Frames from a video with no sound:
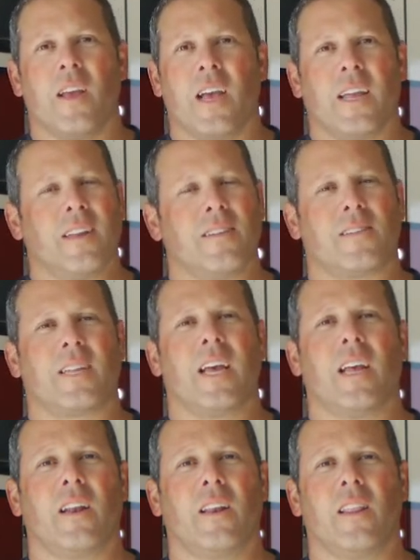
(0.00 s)
And
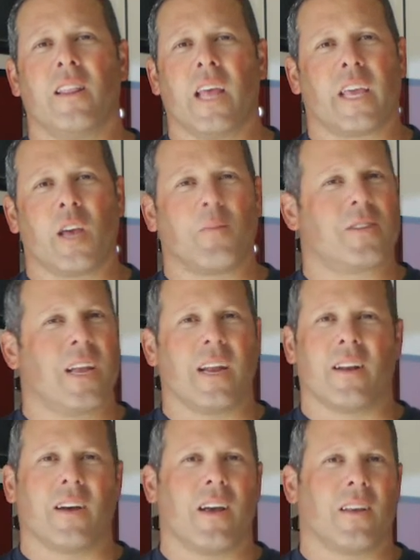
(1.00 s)
instead, they kept
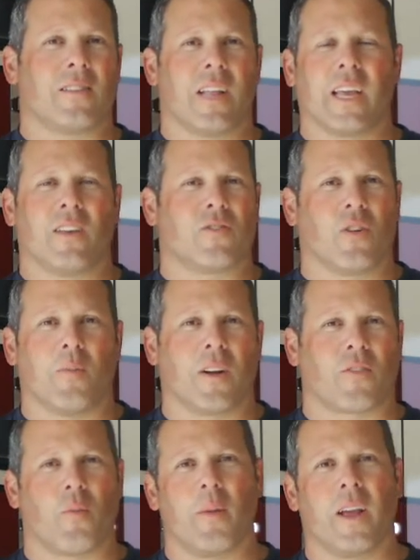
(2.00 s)
saying to us, thank you so
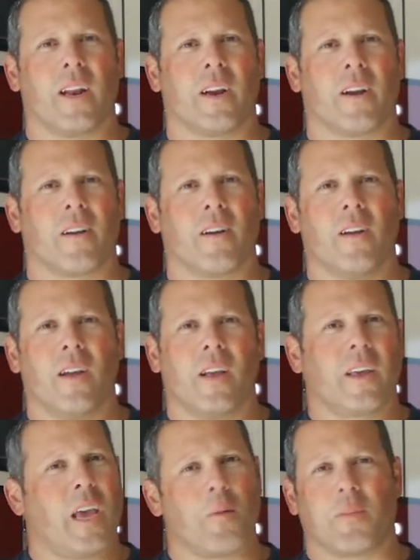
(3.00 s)
much for being here.
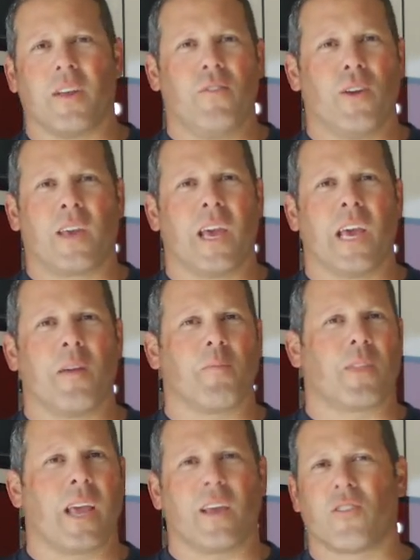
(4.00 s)
Can't believe you came.
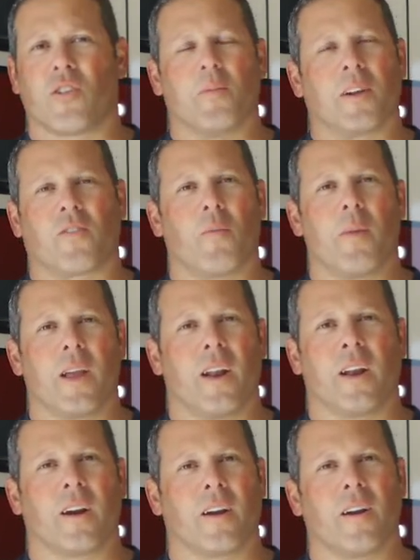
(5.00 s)
Thank you so much for being
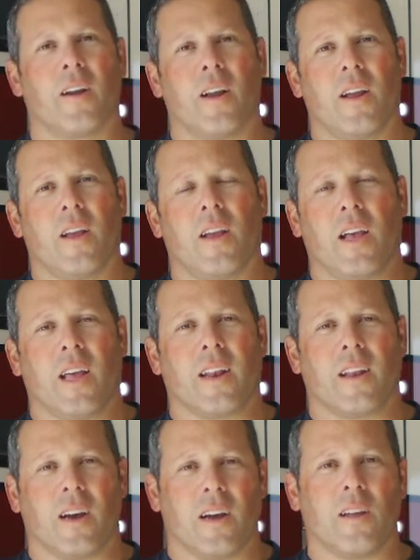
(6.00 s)
here. And
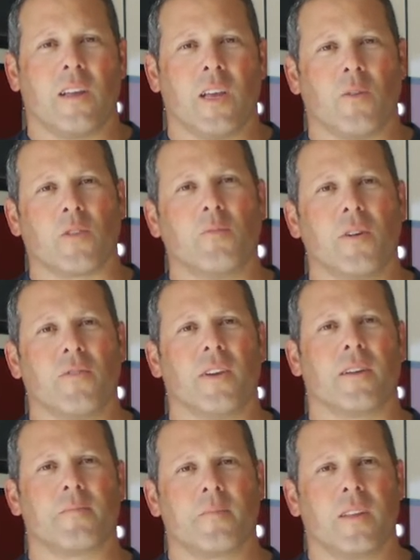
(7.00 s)
it was moving.
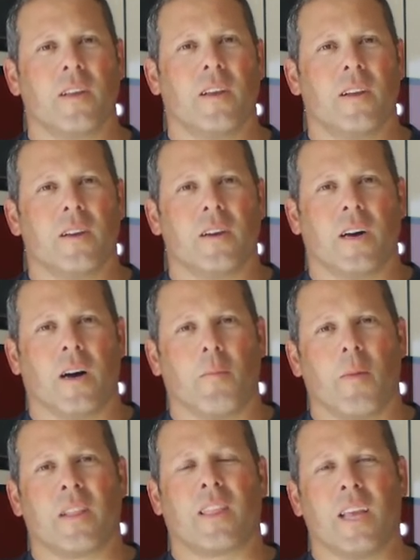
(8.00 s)

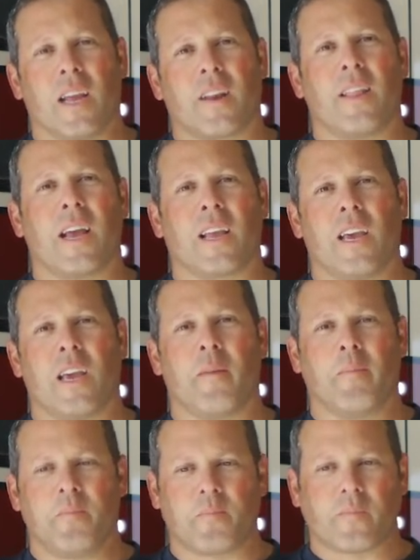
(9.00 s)
At the end of that
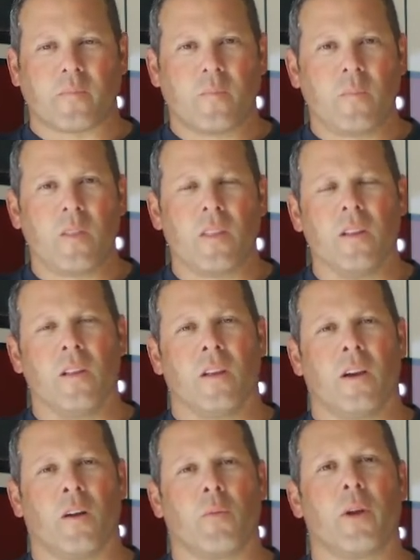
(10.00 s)
game,
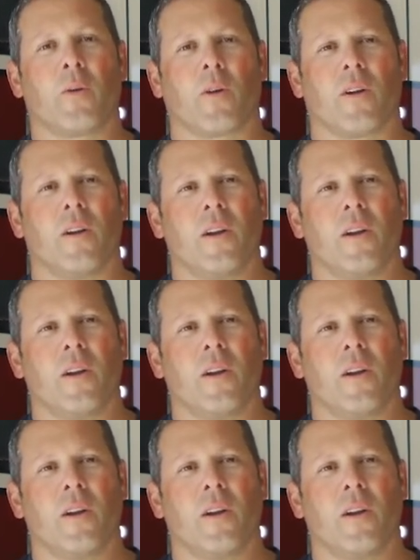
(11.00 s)
we were